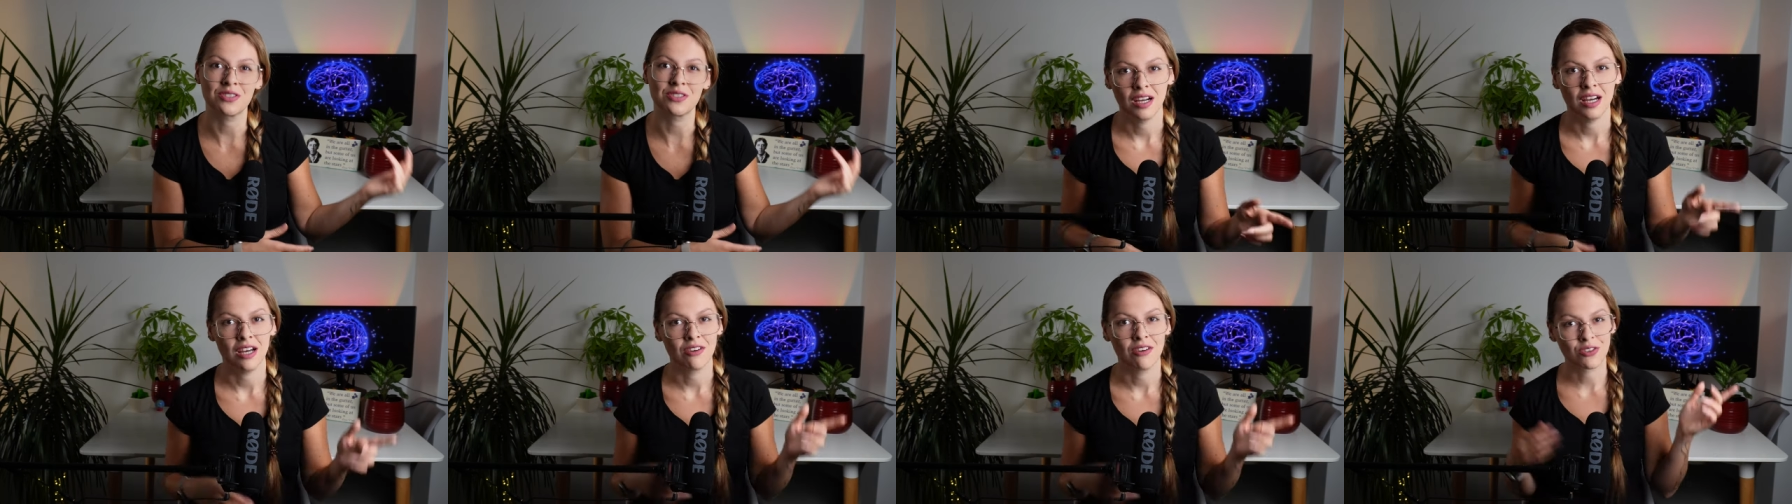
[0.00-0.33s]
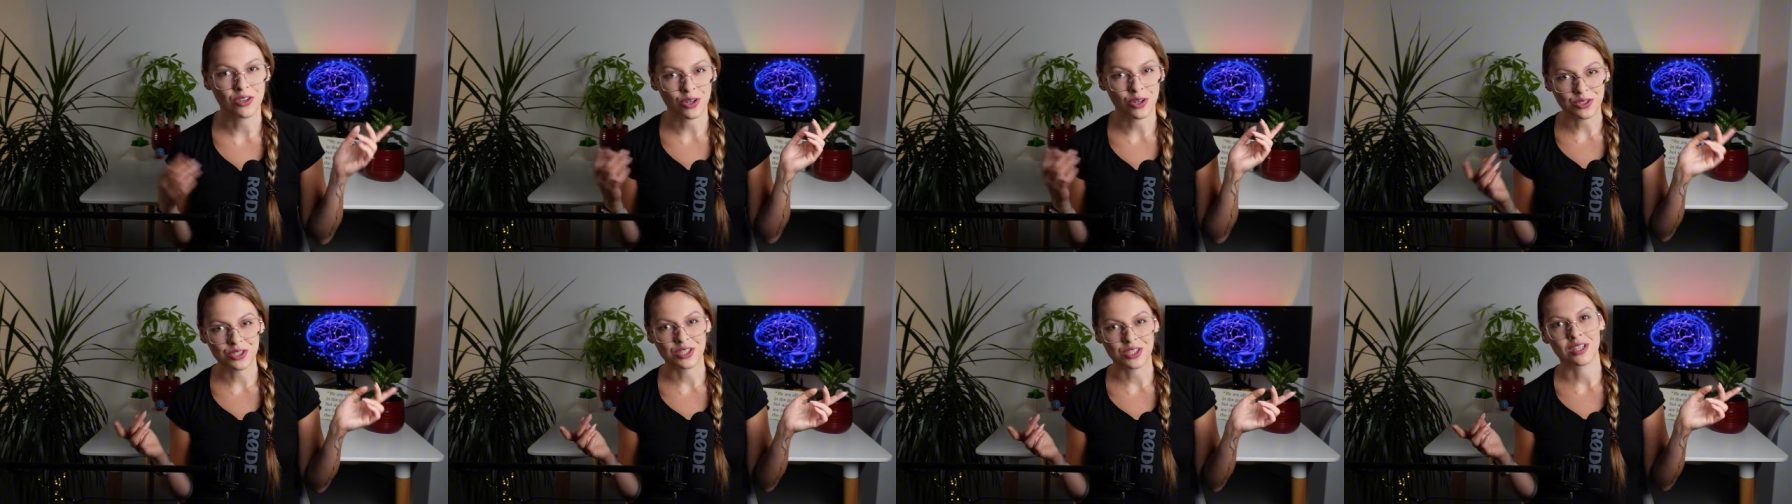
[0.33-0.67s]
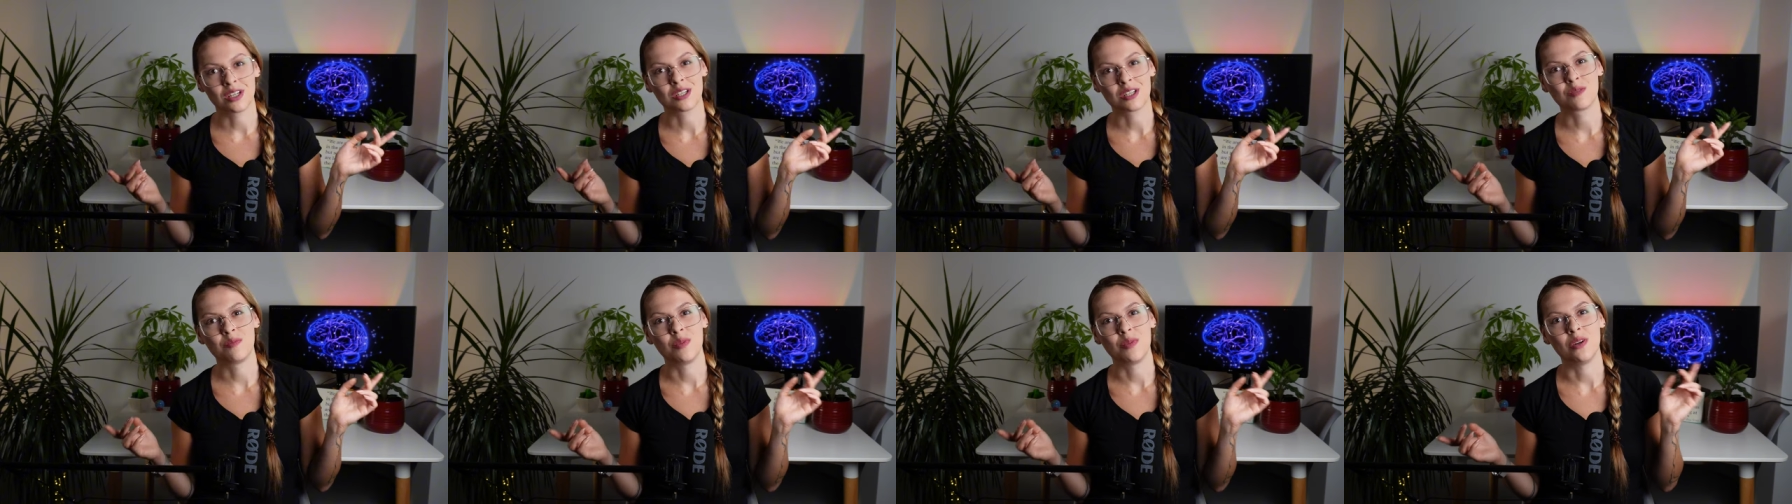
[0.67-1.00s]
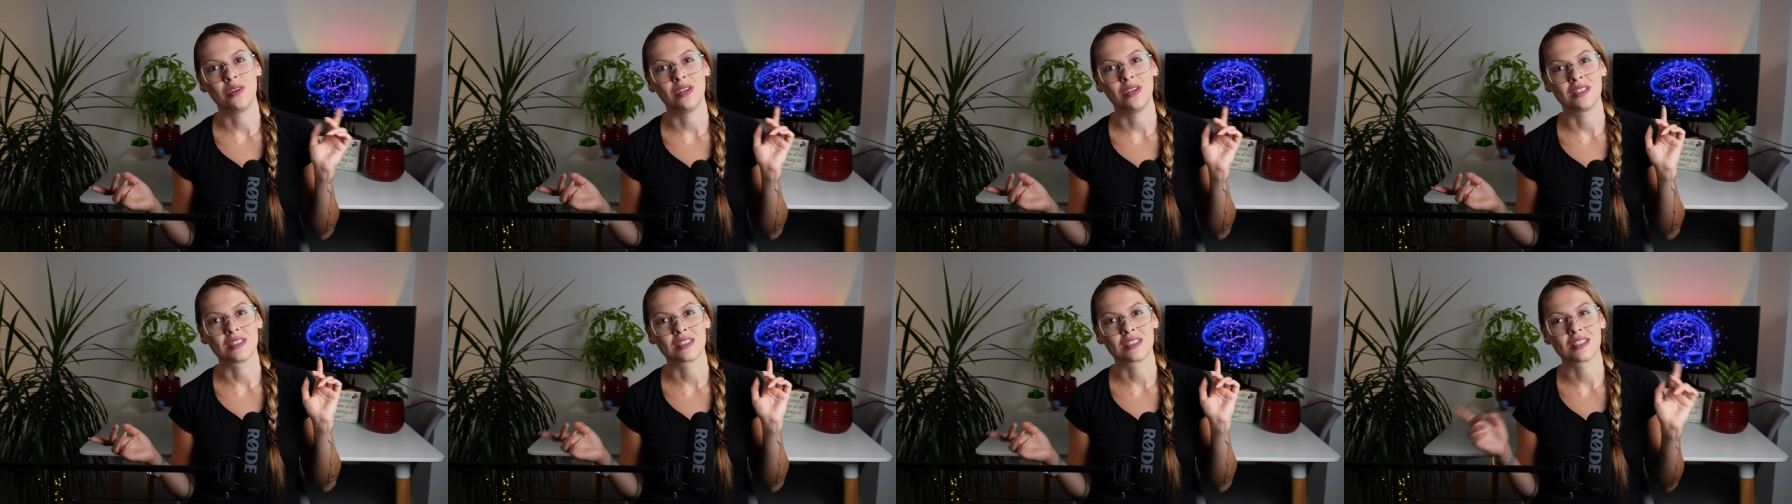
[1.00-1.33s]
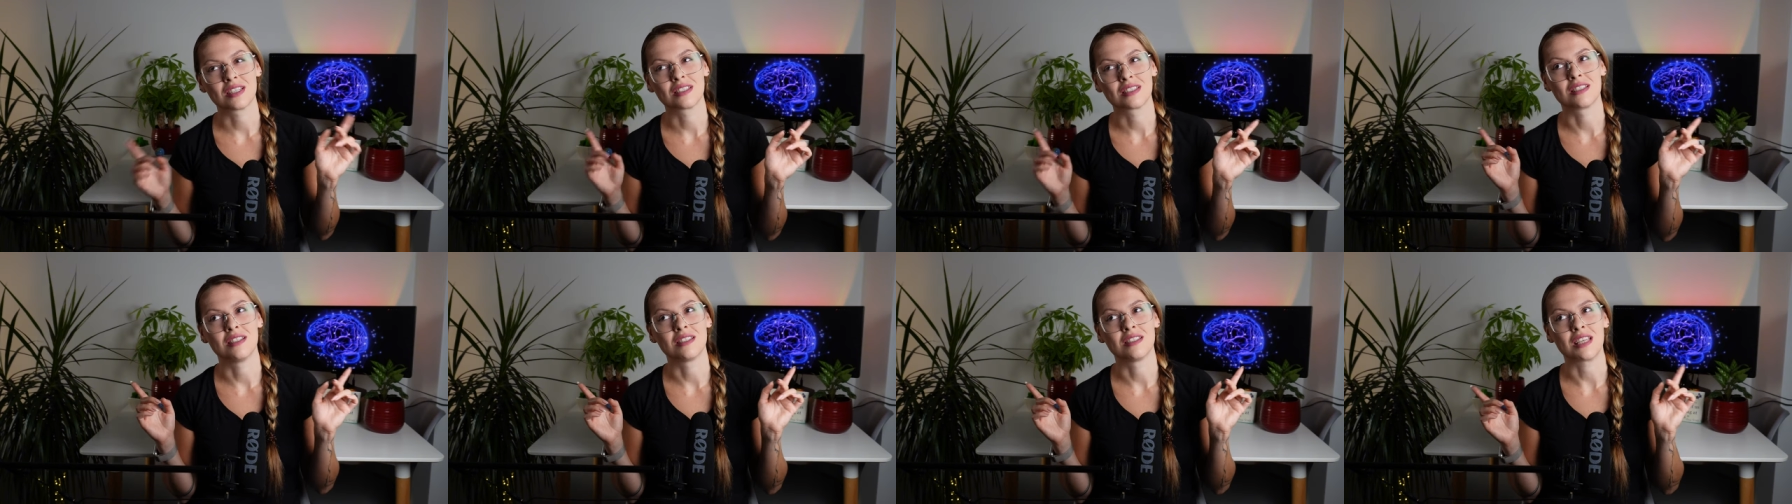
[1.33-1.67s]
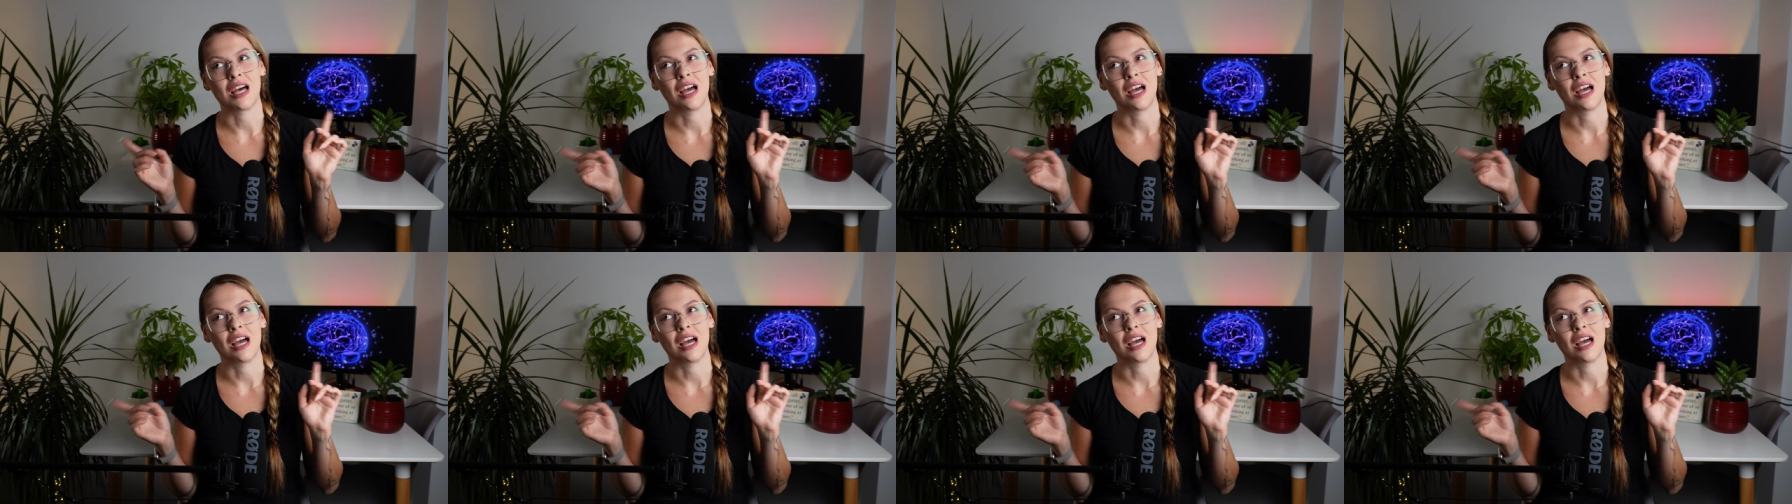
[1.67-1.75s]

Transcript: I have coaching experience since